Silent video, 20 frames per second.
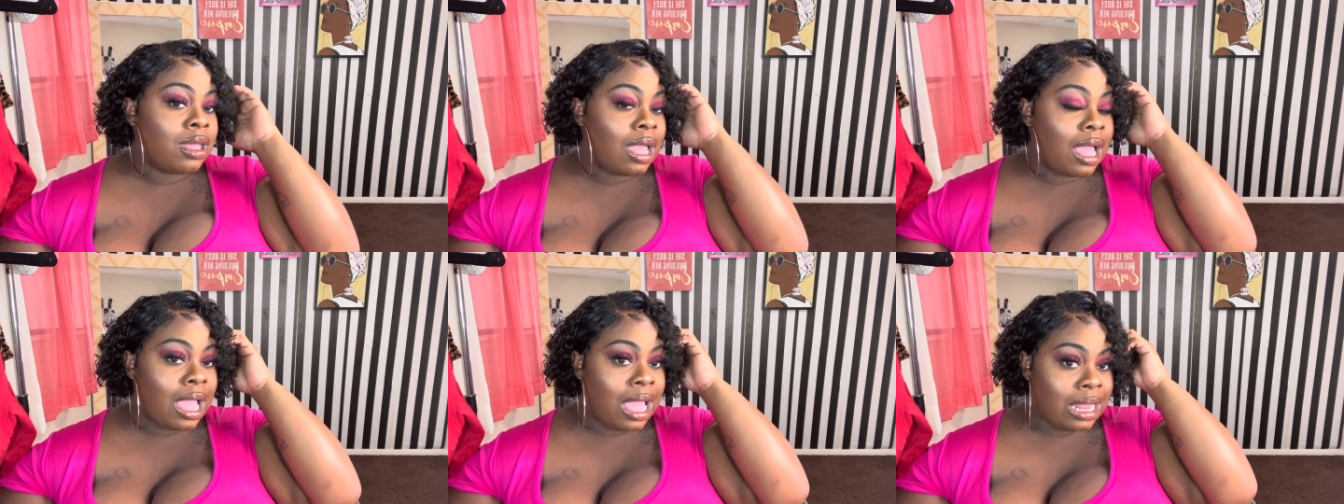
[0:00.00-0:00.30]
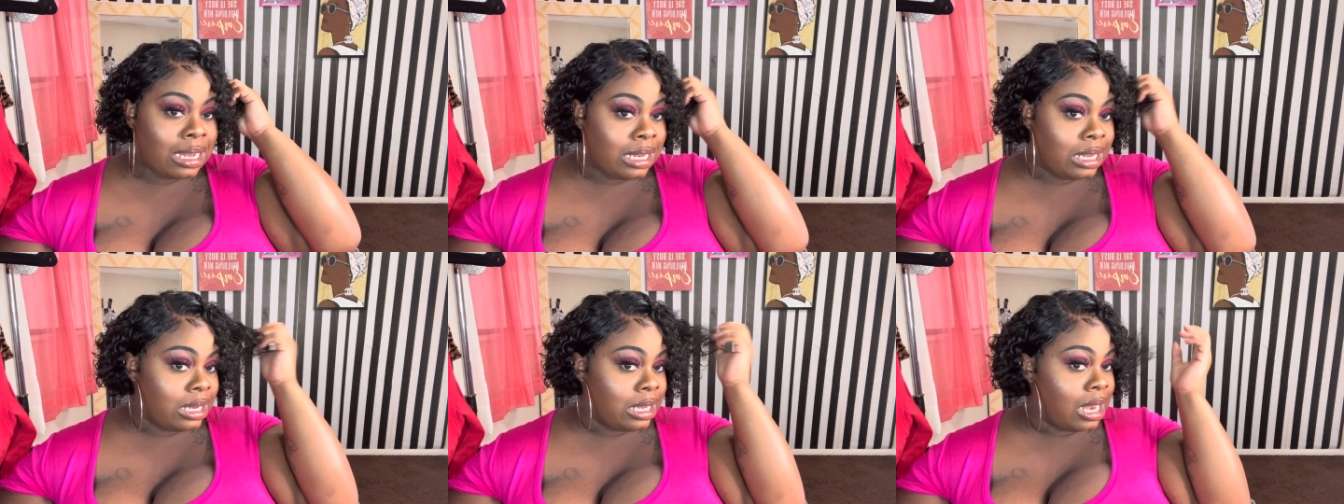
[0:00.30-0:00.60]

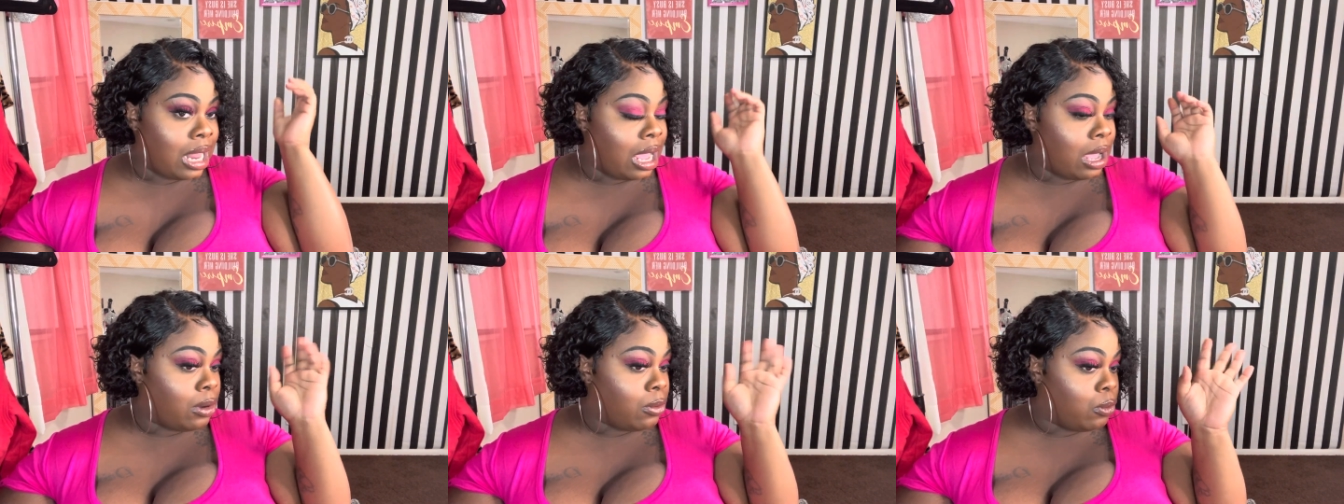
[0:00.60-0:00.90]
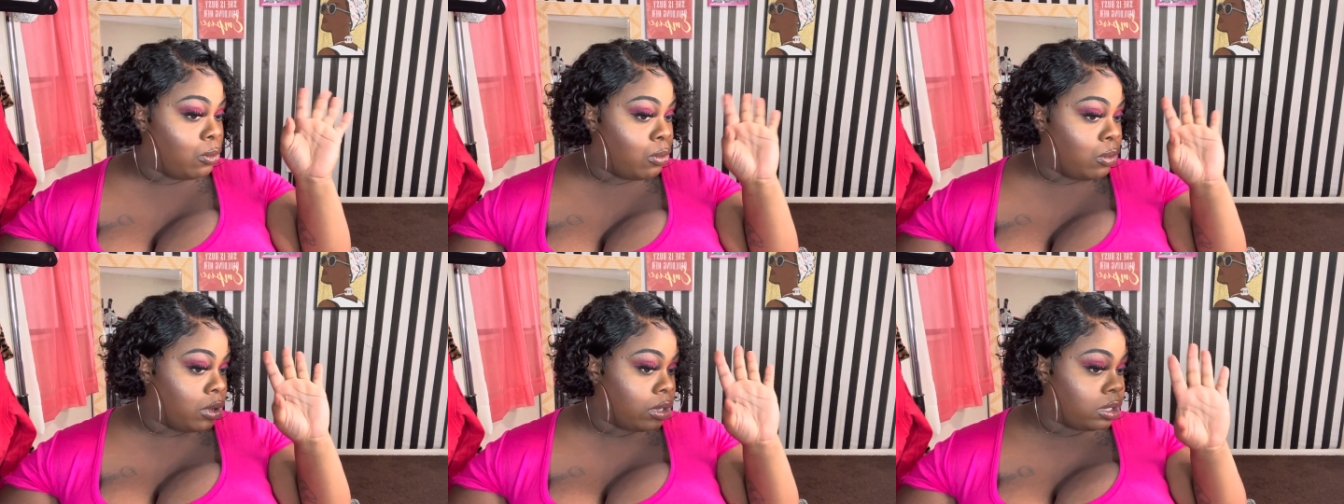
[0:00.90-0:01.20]
I did not
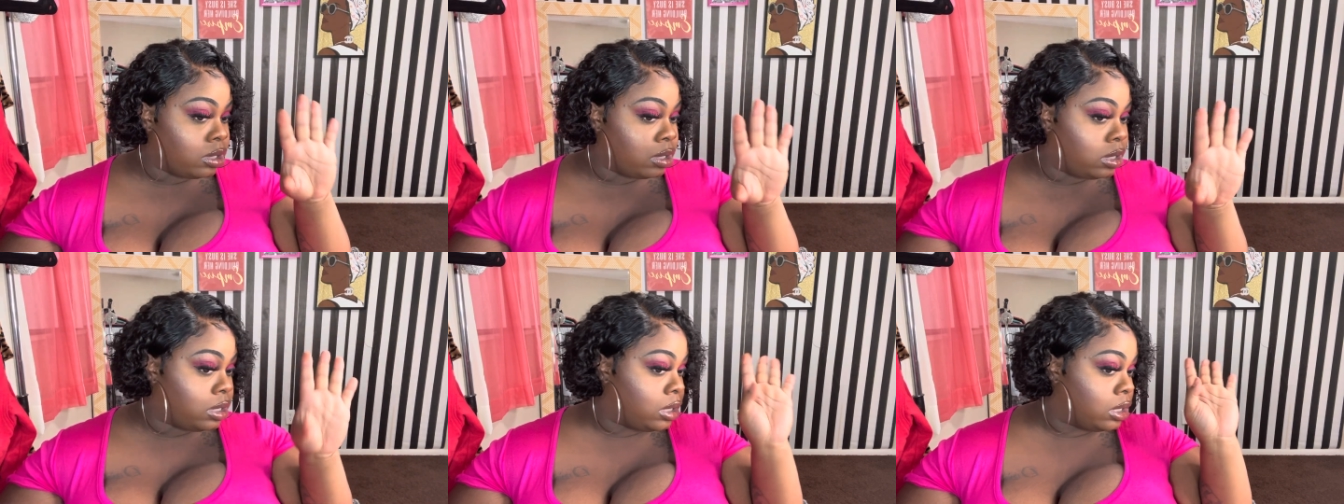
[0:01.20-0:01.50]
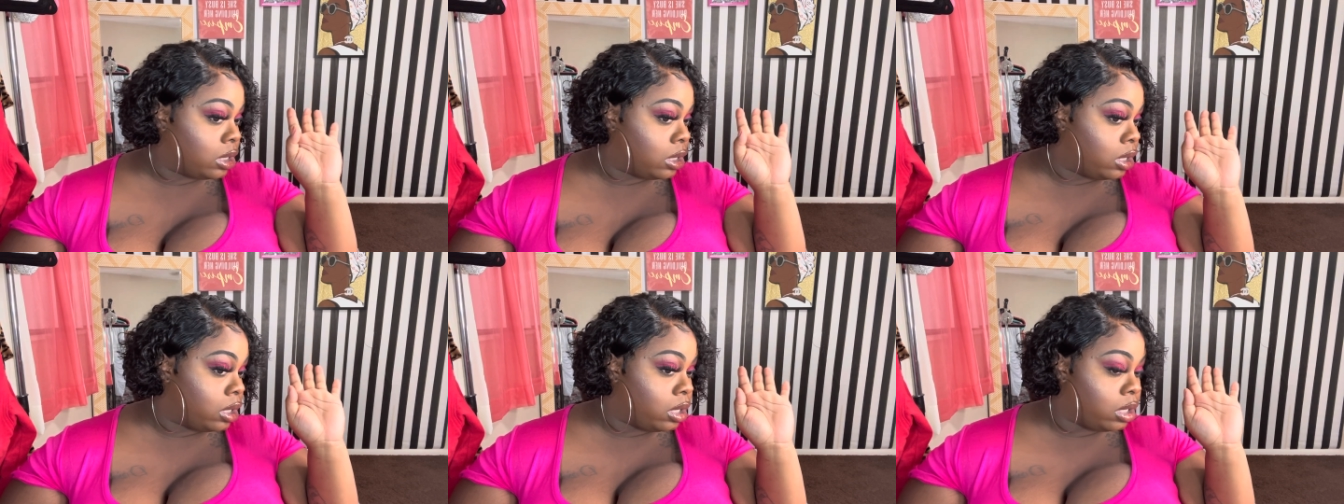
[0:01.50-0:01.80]
want
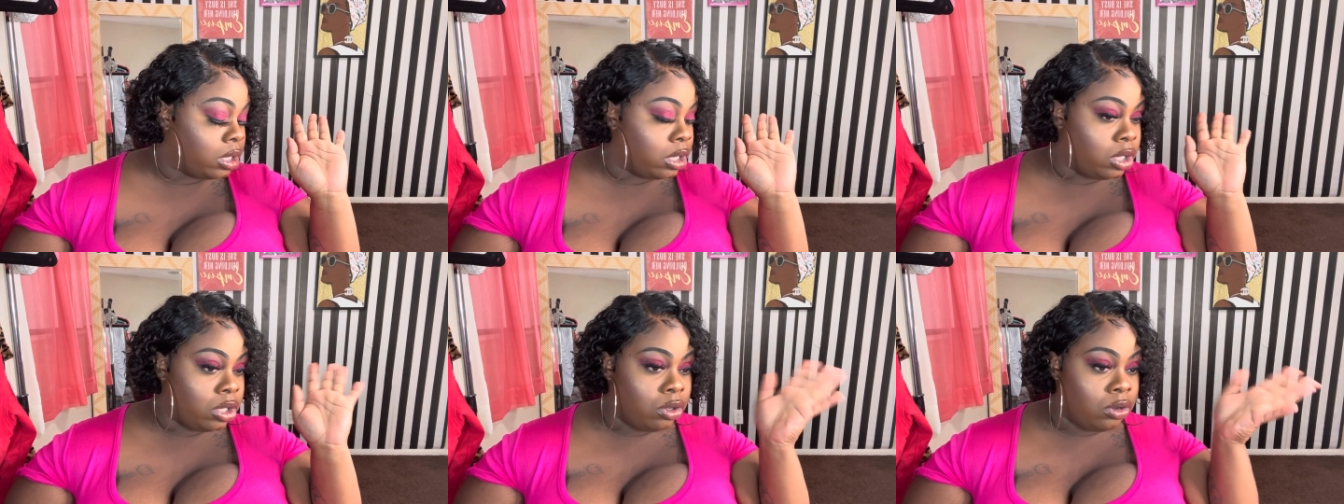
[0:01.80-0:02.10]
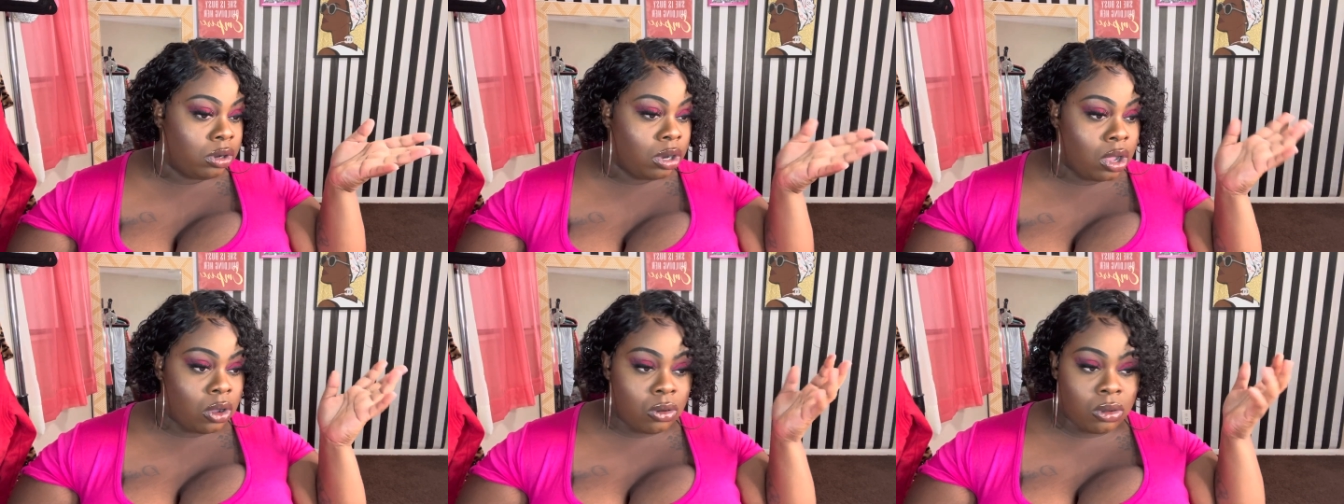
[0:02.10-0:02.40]
to,
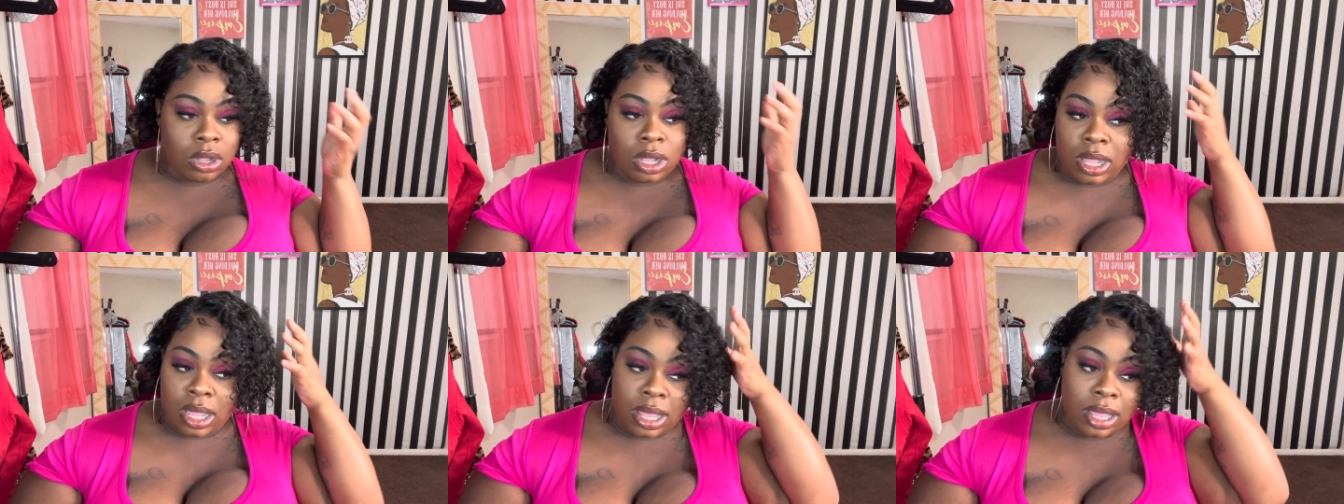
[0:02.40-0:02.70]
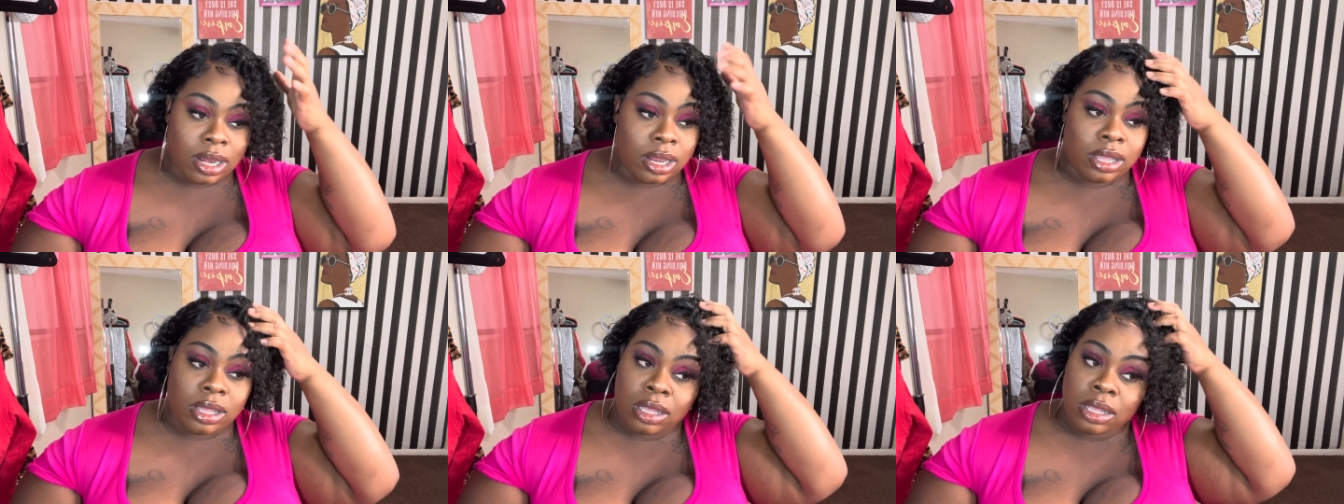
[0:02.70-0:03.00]
you know,
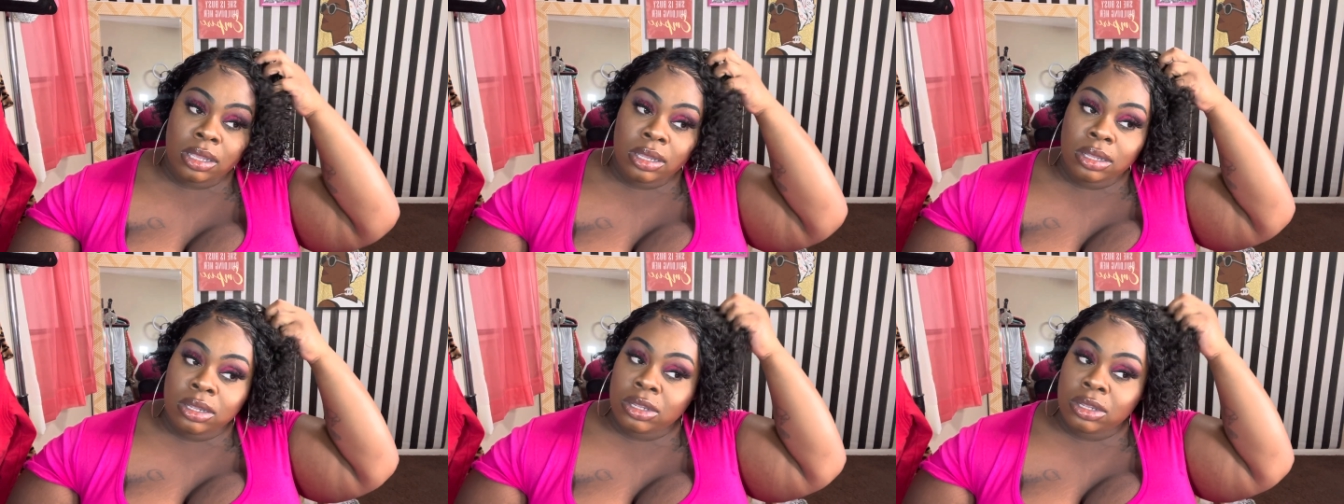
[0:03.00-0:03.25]
cut it